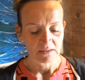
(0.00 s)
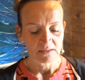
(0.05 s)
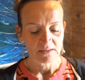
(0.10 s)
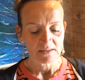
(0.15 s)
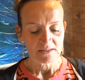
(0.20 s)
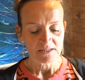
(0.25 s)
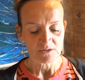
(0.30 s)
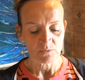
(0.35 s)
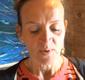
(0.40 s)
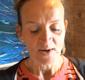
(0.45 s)

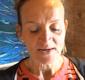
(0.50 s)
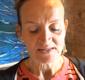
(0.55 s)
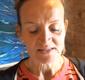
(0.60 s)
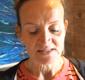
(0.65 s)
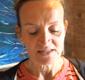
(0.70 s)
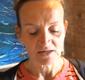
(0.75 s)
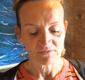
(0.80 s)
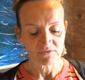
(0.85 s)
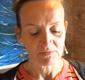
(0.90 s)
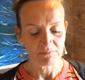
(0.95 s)
So where does
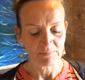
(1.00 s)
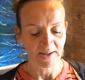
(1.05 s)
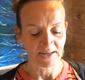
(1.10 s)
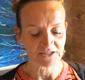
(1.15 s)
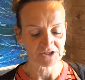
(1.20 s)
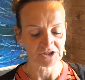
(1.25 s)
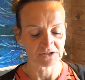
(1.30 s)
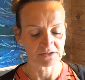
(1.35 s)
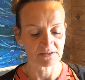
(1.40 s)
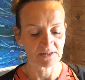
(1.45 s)

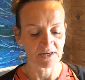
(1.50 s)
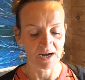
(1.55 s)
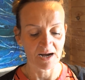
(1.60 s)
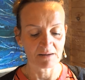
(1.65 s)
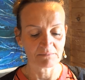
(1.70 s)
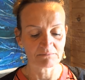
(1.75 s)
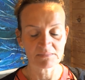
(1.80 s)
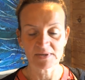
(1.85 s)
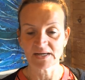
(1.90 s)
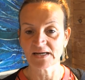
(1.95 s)
self-compassion
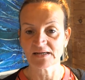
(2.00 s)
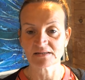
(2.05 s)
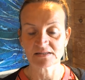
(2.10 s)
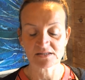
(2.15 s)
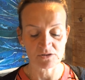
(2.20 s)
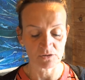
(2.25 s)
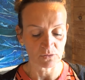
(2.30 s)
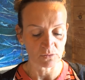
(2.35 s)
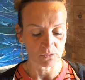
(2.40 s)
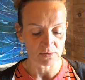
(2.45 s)
come
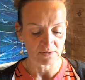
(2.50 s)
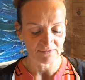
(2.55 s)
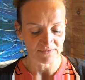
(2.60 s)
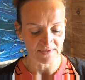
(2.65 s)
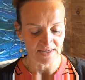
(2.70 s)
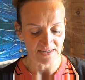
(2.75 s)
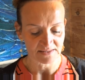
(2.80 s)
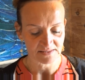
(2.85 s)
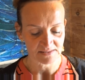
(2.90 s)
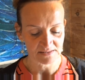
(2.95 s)
into all of
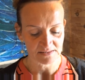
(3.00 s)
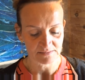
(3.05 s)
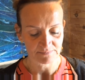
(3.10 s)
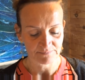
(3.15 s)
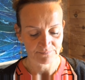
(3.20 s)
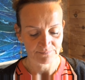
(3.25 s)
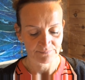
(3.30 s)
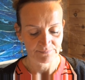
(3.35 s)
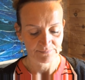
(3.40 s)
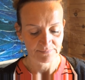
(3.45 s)
this?
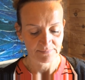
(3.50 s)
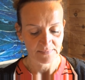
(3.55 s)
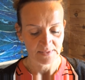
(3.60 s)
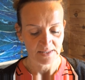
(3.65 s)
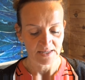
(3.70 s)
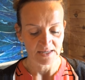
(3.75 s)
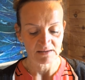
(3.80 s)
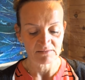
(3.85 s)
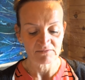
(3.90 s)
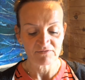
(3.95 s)

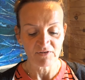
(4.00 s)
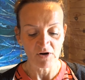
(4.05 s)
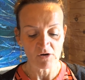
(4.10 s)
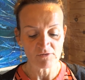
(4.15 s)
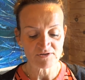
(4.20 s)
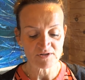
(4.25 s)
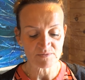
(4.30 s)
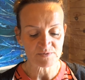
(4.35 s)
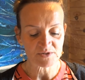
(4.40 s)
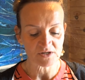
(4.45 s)
It
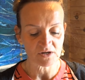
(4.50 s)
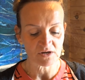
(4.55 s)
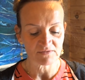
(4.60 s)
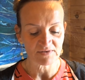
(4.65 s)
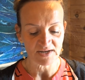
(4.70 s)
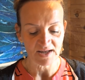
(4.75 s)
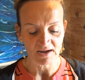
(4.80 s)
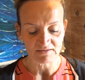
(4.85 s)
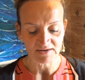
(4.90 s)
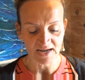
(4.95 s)
involves
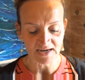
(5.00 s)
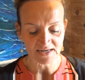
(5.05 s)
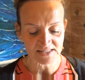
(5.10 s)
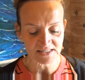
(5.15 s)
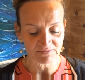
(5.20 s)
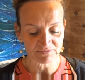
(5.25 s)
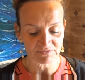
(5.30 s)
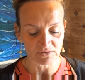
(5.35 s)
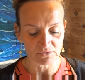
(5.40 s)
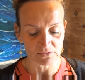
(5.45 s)
observing our
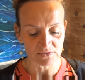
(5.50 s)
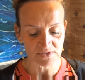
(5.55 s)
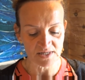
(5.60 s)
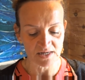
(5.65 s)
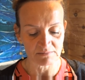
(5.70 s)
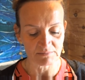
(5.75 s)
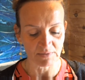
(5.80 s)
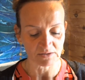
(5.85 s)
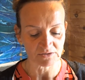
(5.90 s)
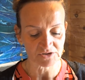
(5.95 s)
negative thoughts and
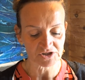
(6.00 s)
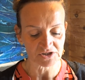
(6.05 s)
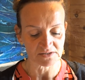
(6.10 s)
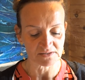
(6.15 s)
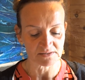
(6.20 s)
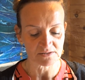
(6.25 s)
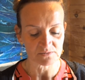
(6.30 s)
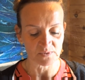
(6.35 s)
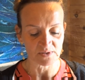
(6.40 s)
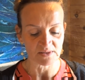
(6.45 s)

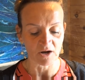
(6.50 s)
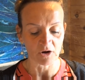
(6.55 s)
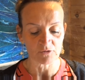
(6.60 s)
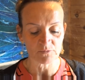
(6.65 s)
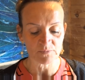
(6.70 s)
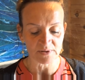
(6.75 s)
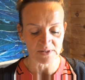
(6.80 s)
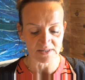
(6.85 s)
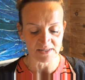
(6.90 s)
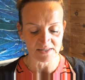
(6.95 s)
emotions with
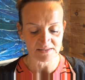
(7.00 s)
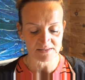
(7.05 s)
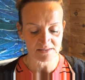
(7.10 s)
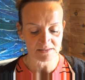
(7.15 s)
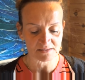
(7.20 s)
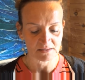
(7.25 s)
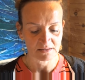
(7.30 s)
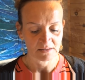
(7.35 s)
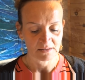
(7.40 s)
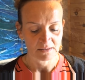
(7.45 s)

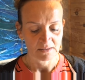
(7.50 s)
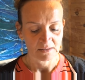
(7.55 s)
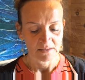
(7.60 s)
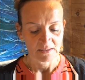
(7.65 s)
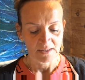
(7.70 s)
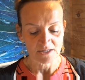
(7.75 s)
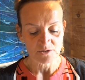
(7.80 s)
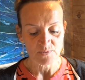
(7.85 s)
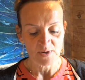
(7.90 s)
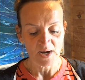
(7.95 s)
openness
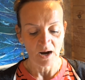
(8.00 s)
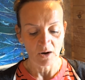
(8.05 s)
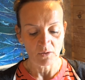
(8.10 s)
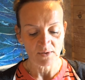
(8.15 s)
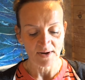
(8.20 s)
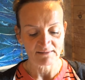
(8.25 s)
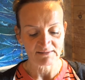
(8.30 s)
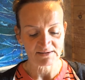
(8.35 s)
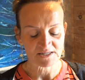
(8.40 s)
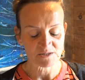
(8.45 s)
as we
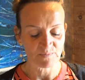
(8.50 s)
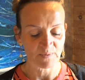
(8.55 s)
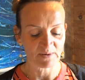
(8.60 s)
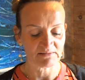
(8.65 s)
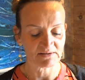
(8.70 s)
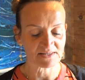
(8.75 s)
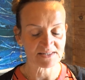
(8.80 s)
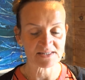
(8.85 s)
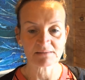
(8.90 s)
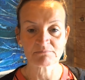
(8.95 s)
hold our
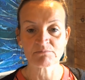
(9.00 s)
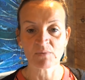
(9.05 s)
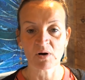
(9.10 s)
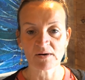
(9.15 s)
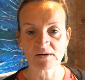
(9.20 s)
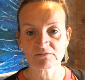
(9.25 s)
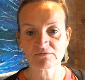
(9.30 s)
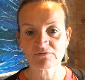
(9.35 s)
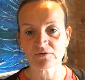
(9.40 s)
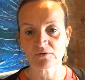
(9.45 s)
experience in
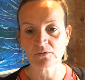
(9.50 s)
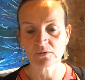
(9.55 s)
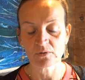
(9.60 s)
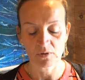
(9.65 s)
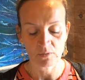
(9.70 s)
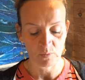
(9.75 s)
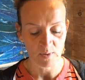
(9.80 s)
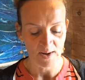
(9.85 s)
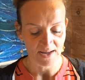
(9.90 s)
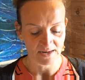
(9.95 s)
mindful
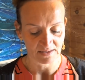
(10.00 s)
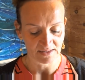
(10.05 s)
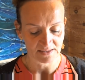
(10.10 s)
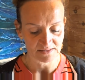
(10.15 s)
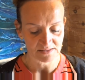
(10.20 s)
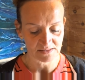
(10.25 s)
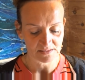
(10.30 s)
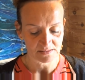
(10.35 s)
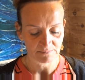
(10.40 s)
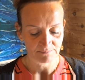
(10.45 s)

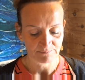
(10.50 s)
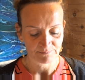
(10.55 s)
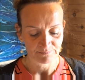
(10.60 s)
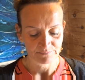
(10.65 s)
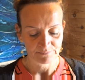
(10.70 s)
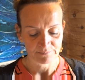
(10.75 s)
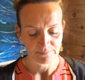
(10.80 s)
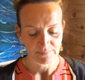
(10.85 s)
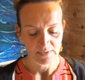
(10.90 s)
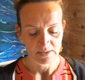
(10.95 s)
awareness.
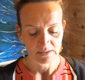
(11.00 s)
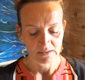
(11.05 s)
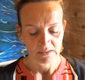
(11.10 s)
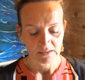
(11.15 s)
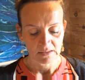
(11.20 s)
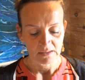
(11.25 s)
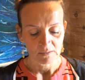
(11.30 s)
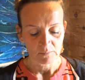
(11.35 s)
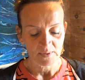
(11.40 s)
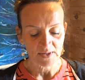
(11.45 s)

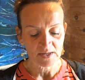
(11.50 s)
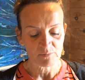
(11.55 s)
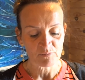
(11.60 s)
We can